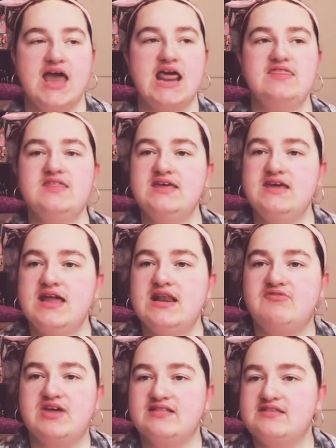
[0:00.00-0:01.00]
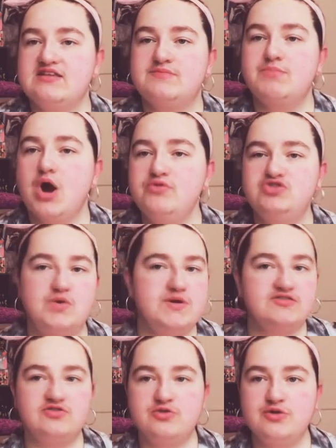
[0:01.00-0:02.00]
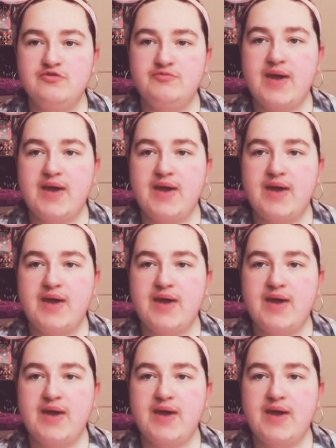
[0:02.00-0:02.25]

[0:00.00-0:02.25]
and I think he kind of gets his mojo and his groove